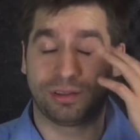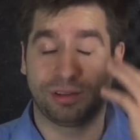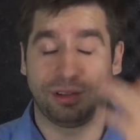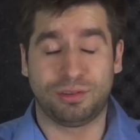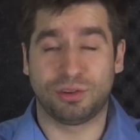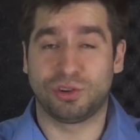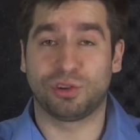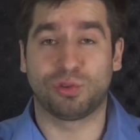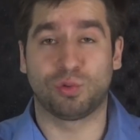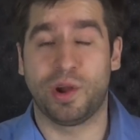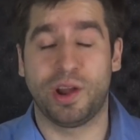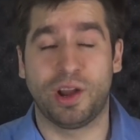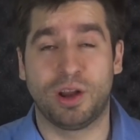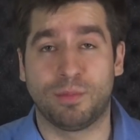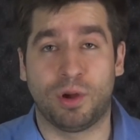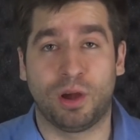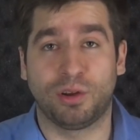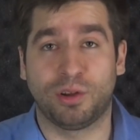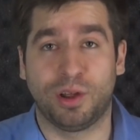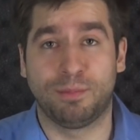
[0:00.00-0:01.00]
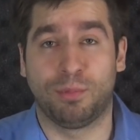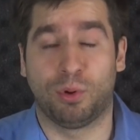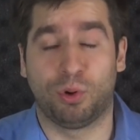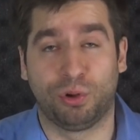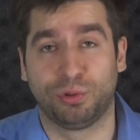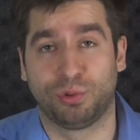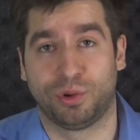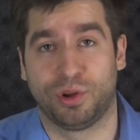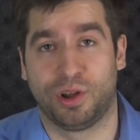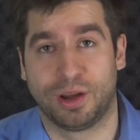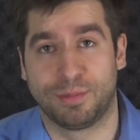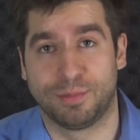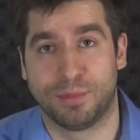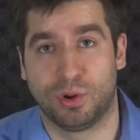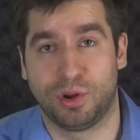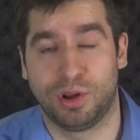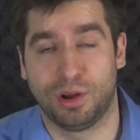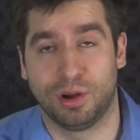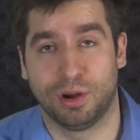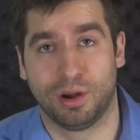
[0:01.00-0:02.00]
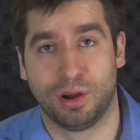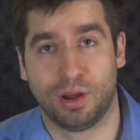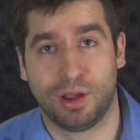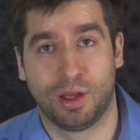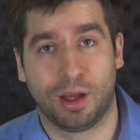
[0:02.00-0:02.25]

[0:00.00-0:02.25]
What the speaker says: These are just random online polls we're talking about here.